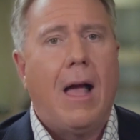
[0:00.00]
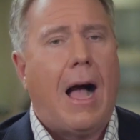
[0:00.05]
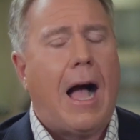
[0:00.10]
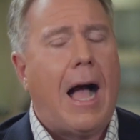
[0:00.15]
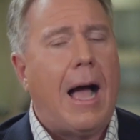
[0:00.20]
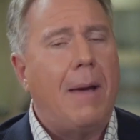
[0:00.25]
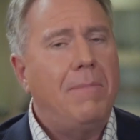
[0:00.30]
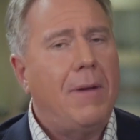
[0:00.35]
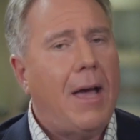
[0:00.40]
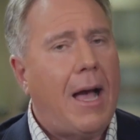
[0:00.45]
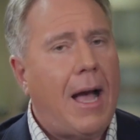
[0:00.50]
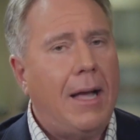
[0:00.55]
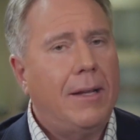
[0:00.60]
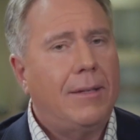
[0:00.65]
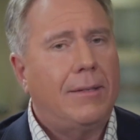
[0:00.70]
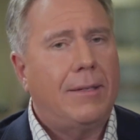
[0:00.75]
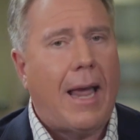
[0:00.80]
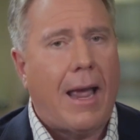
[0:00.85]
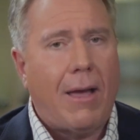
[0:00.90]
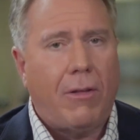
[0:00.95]
I'm
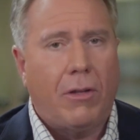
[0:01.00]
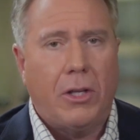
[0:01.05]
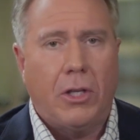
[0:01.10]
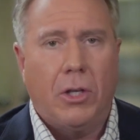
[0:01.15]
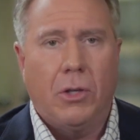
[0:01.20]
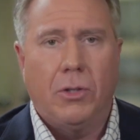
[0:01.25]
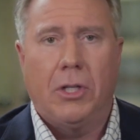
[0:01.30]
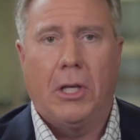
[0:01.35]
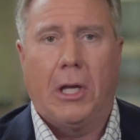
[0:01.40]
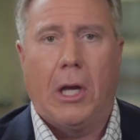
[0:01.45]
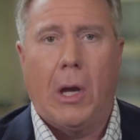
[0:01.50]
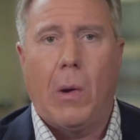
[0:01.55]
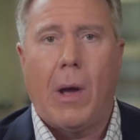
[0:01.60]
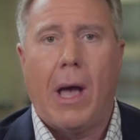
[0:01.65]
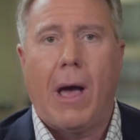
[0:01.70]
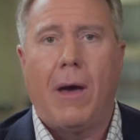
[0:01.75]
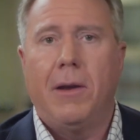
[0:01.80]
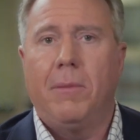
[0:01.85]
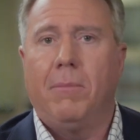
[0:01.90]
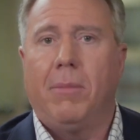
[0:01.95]
not telling you to go
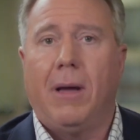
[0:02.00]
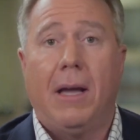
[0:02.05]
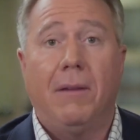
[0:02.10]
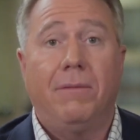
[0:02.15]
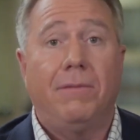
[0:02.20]
out and buy